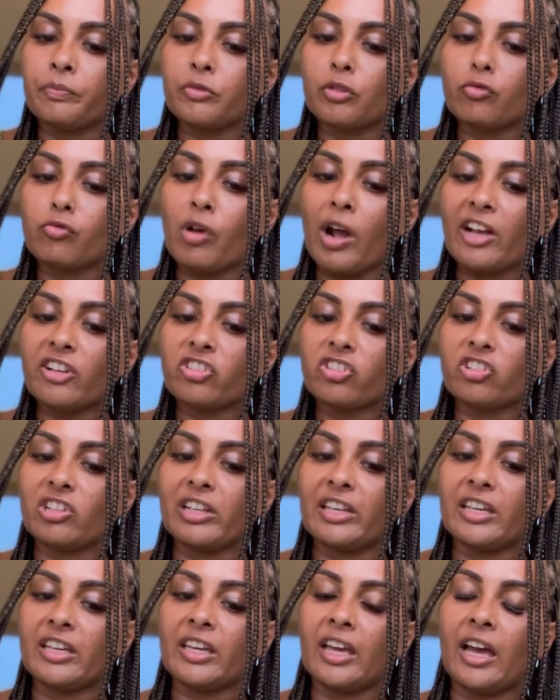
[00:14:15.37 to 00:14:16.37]

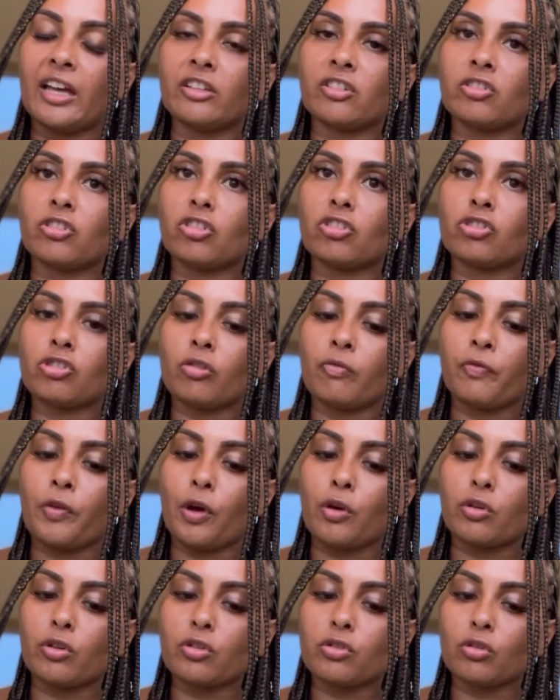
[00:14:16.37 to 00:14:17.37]
rashly and
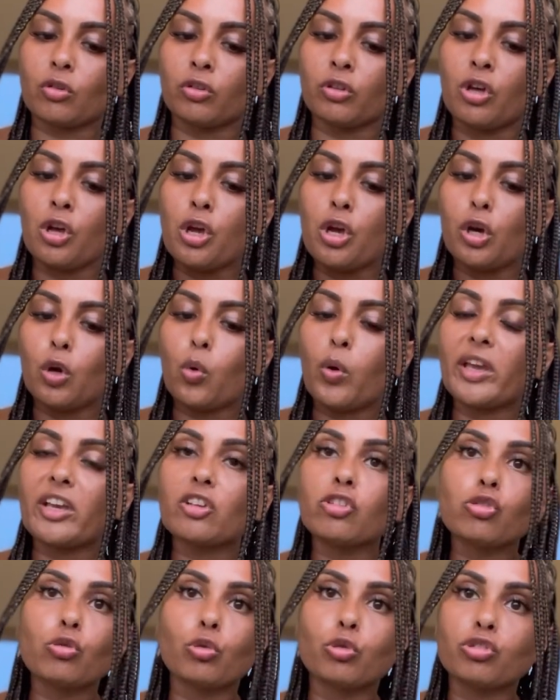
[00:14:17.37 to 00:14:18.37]
focus on quick
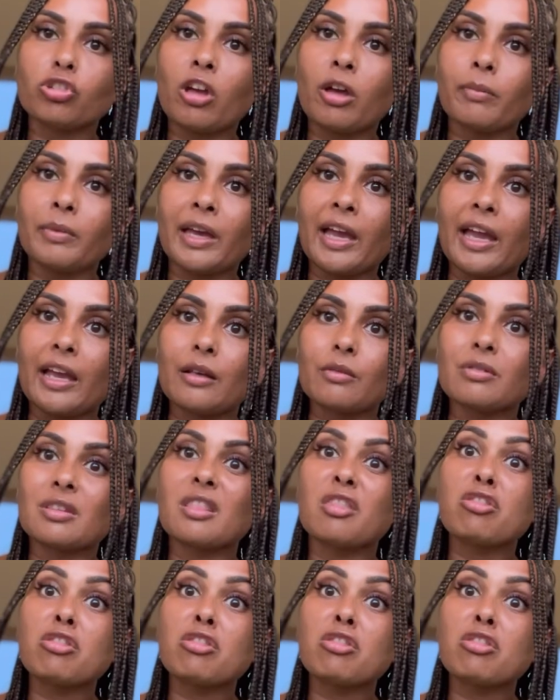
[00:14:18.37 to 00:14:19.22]
short-term gains.